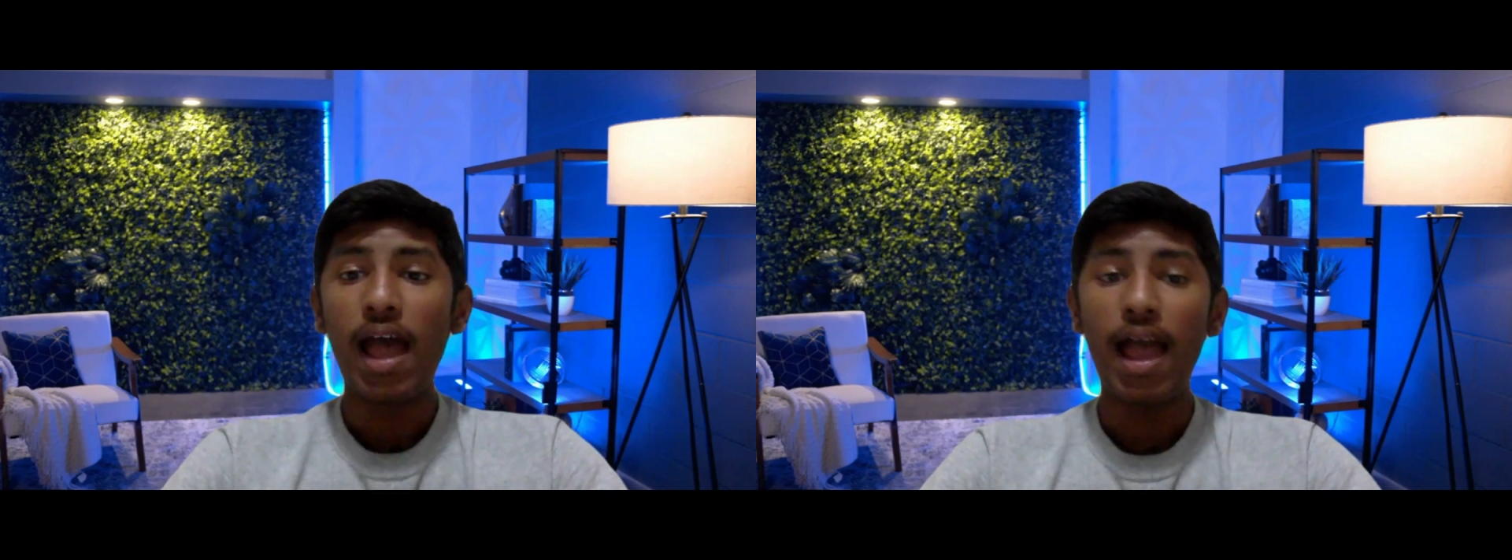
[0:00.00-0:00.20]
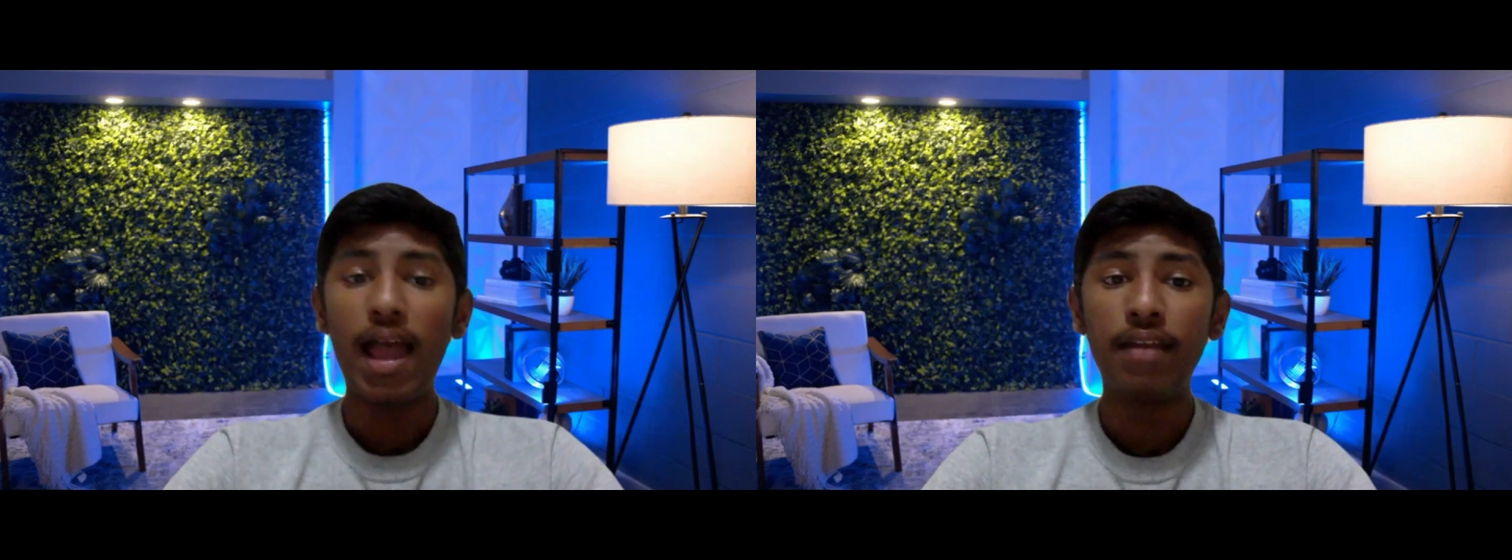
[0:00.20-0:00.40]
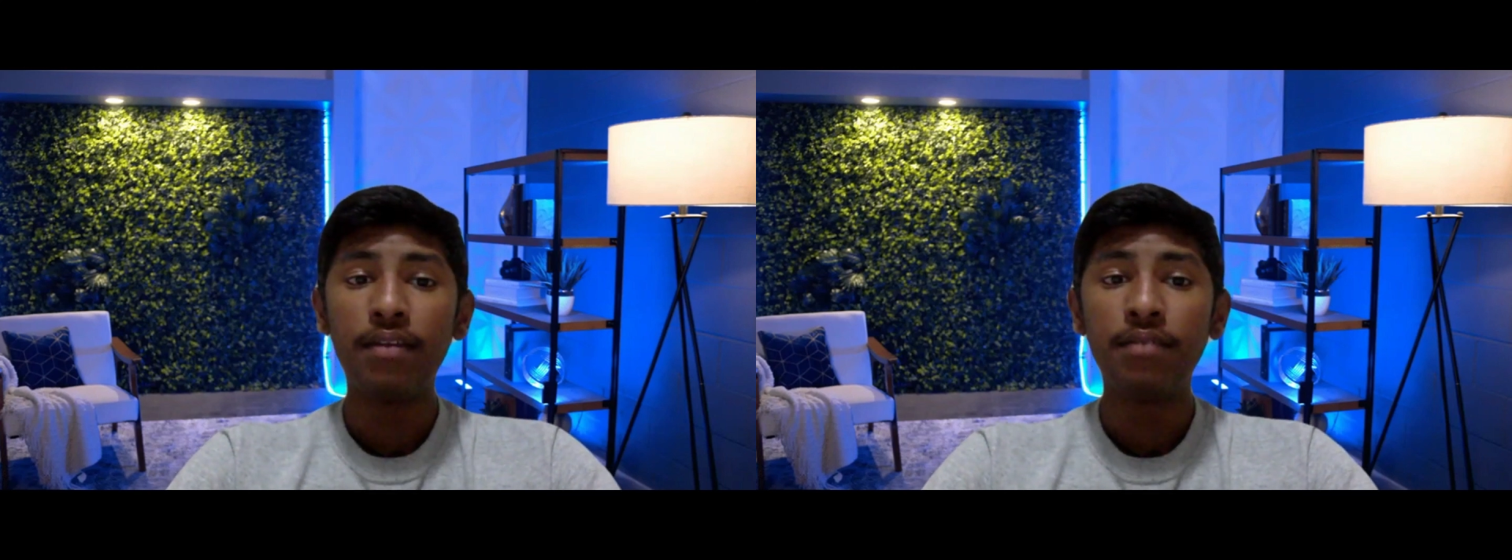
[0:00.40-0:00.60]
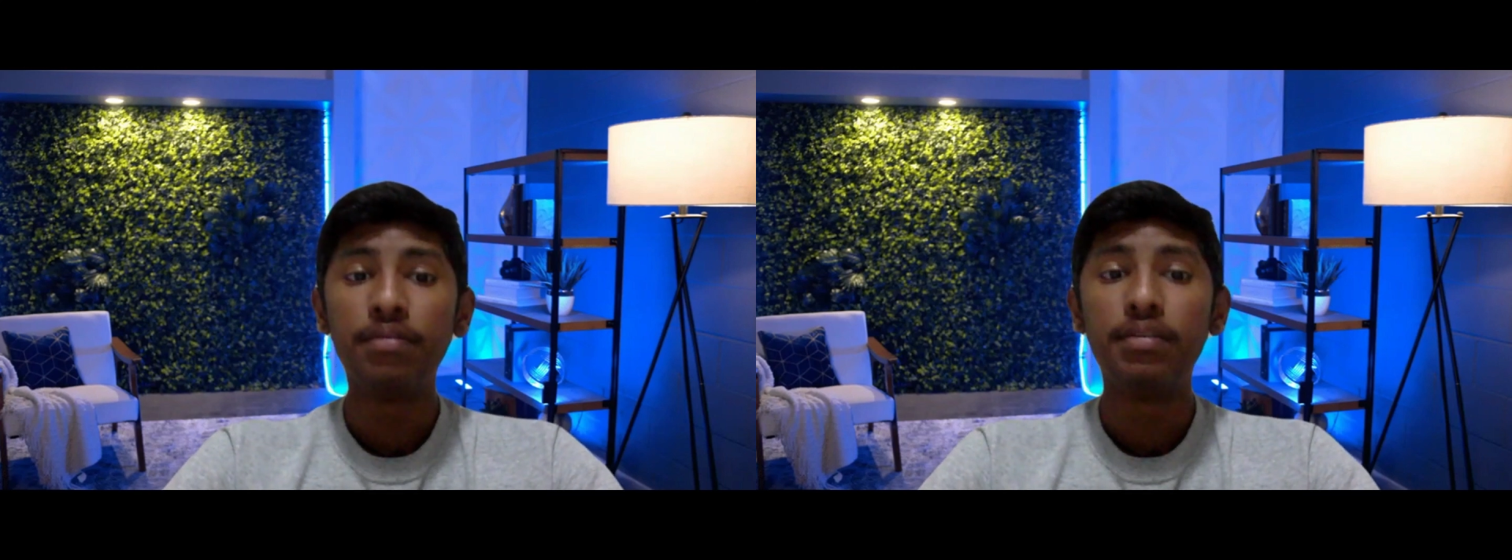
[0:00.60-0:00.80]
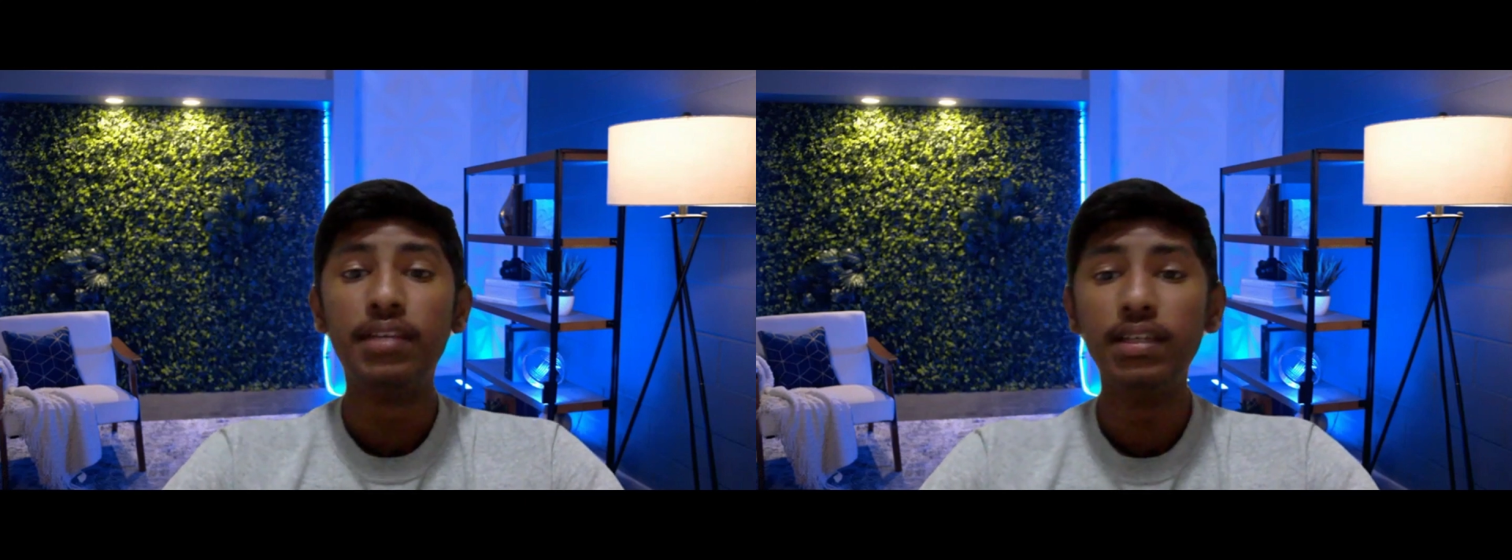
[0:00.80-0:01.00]
and
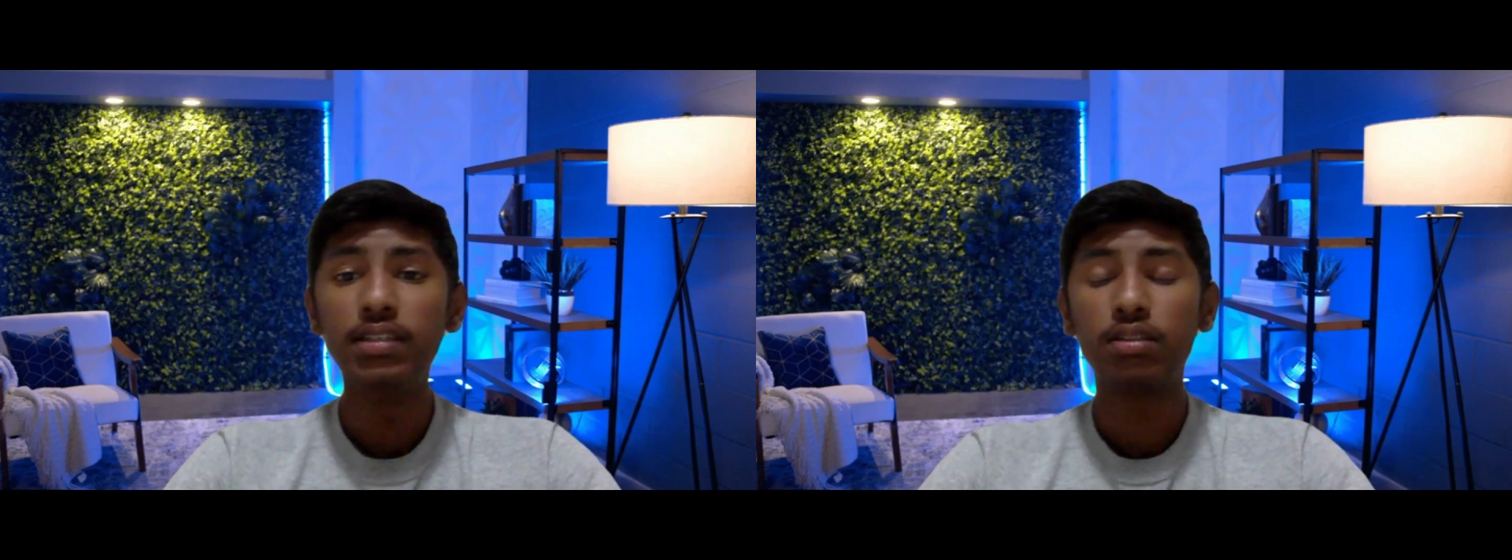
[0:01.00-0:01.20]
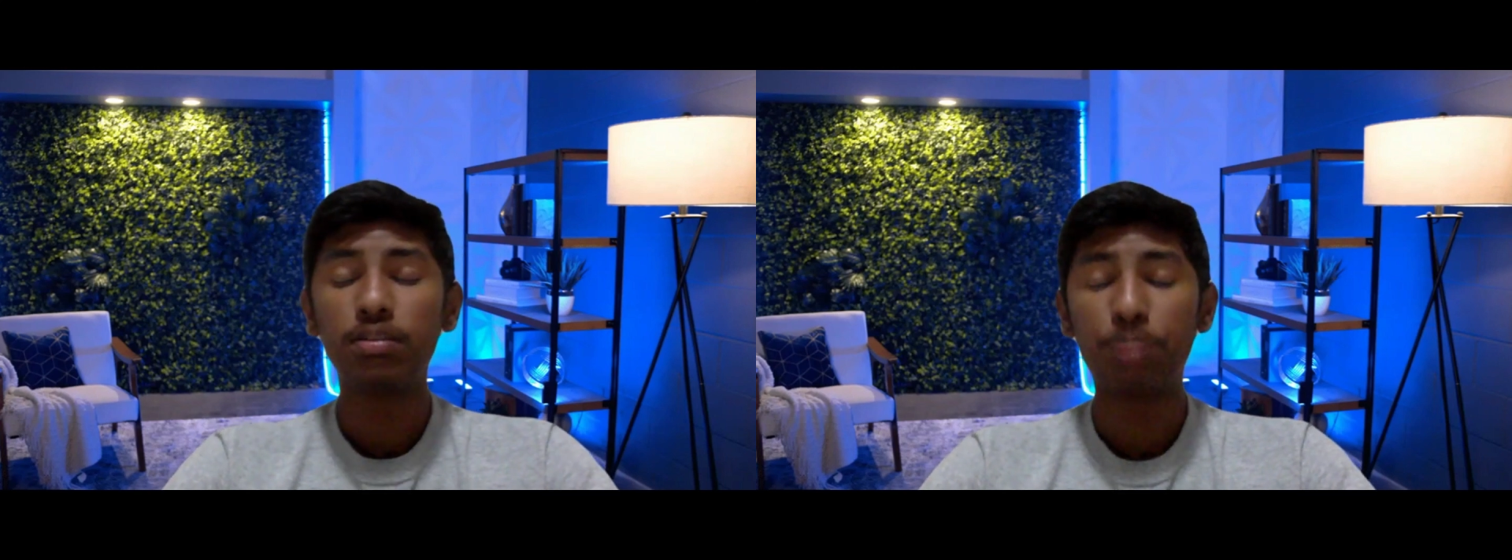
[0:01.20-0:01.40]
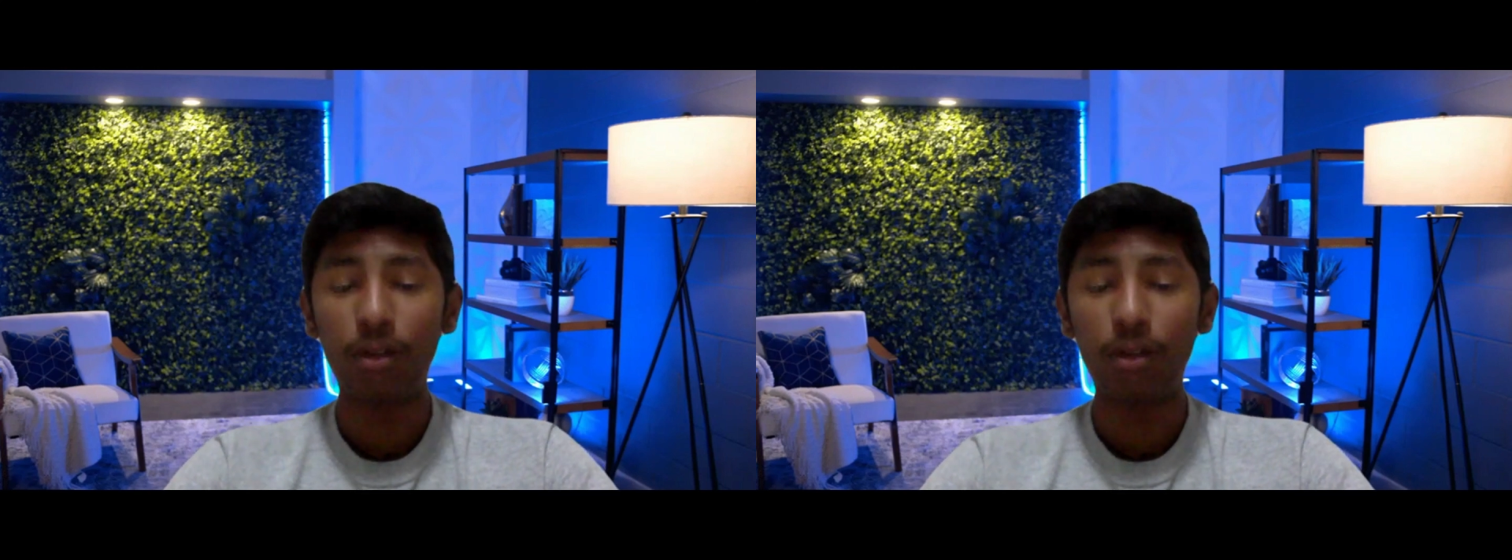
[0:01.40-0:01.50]
this